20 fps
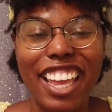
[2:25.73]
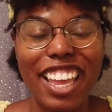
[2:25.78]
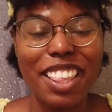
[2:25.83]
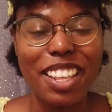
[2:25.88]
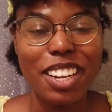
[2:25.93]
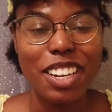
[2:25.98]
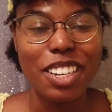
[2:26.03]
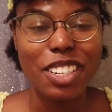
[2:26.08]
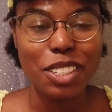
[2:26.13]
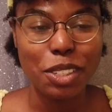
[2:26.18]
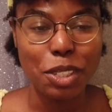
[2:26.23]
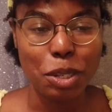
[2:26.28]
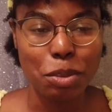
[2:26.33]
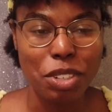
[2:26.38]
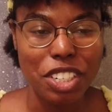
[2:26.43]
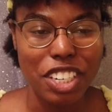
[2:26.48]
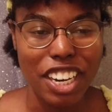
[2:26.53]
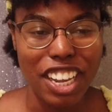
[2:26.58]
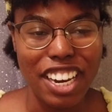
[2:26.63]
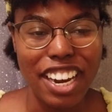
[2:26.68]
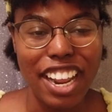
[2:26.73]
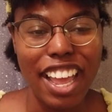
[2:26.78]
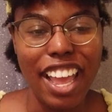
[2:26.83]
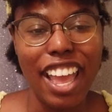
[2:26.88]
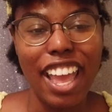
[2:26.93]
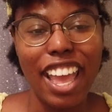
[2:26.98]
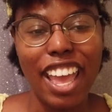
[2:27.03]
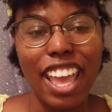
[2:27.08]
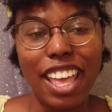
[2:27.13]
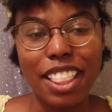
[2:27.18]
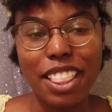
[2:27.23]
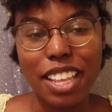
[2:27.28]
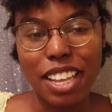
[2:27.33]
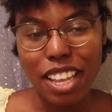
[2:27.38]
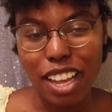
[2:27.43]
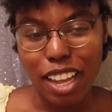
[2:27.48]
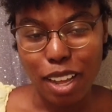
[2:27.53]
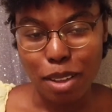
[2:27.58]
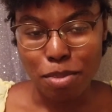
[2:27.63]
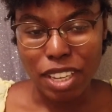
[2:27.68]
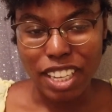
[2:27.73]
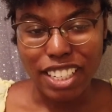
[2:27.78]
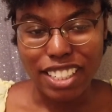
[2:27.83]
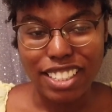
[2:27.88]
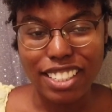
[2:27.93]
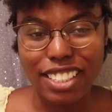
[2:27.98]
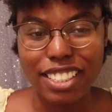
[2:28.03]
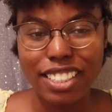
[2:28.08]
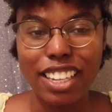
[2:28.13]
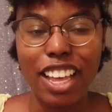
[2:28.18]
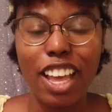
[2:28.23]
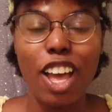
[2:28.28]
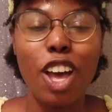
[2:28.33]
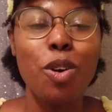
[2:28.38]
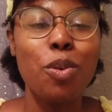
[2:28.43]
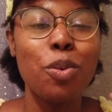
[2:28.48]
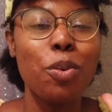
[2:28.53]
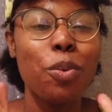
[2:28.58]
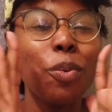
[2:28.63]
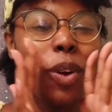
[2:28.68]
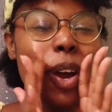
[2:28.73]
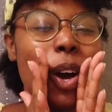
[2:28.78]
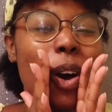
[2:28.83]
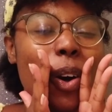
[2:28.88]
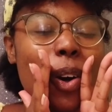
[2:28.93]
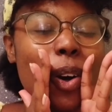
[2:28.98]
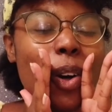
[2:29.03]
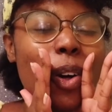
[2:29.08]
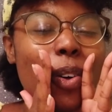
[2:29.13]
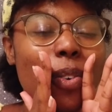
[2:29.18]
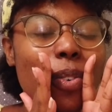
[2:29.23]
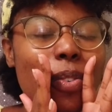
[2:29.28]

in the description and the comments. Roll